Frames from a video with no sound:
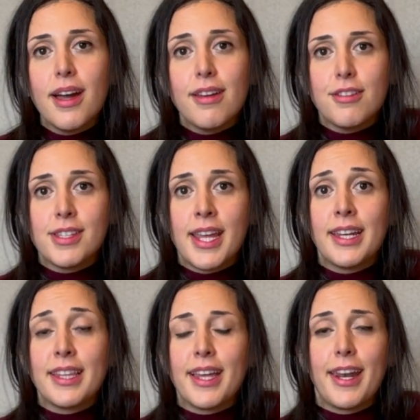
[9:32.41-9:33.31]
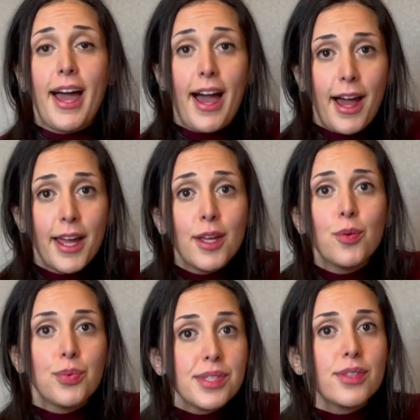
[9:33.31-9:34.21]
understanding that I
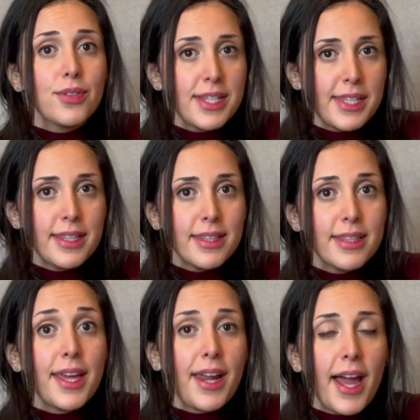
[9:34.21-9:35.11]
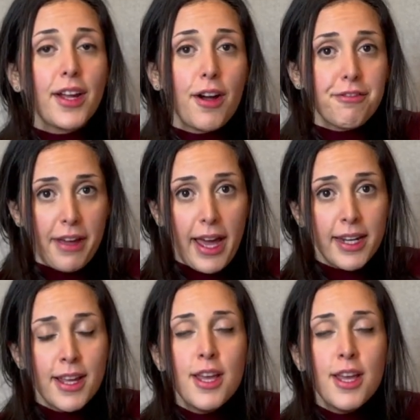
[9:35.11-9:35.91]
was the reason that I got fat